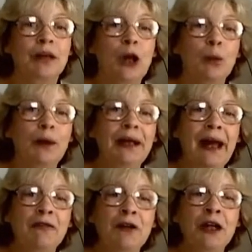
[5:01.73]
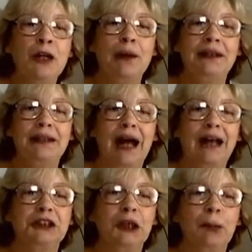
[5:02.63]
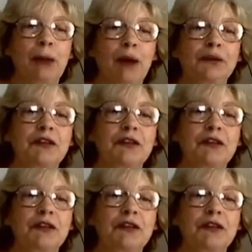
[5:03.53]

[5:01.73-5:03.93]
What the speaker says: Whenever he went dodging about the